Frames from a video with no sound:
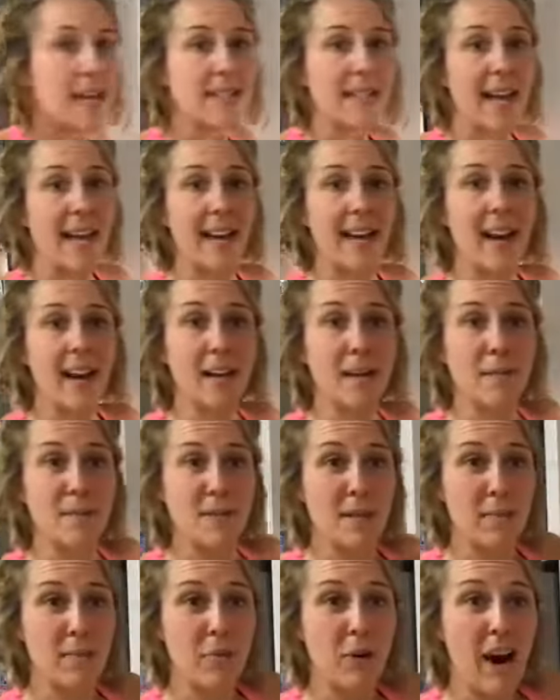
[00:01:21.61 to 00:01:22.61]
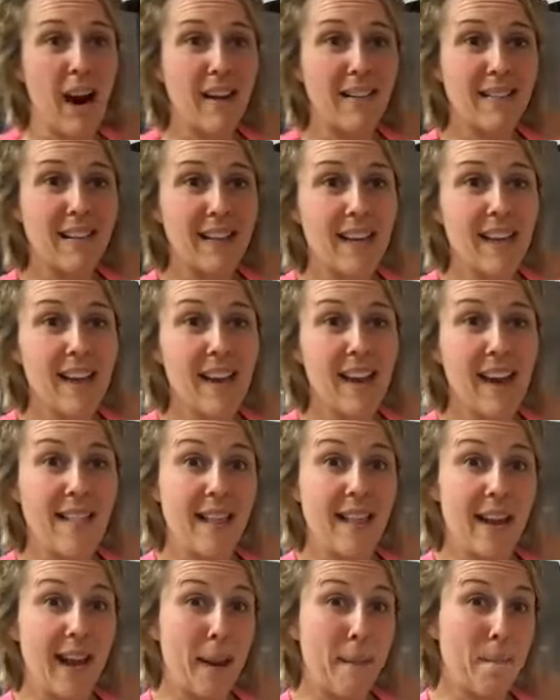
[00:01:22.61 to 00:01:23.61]
I cut up some broccoli, and
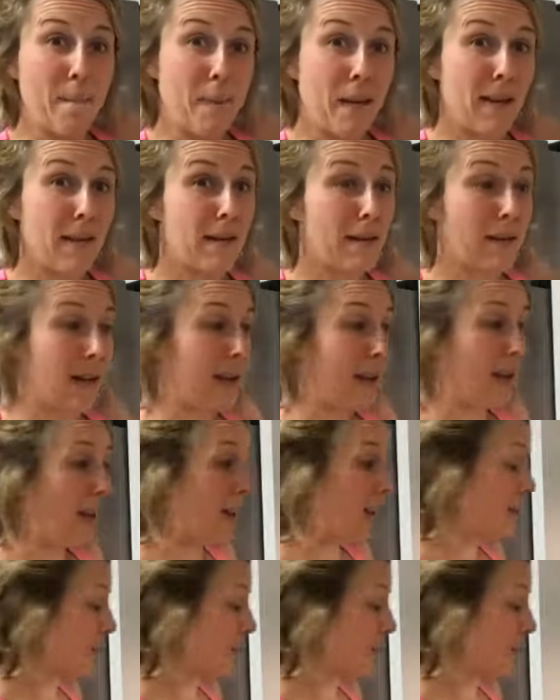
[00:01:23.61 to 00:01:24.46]
then I peeled and cut up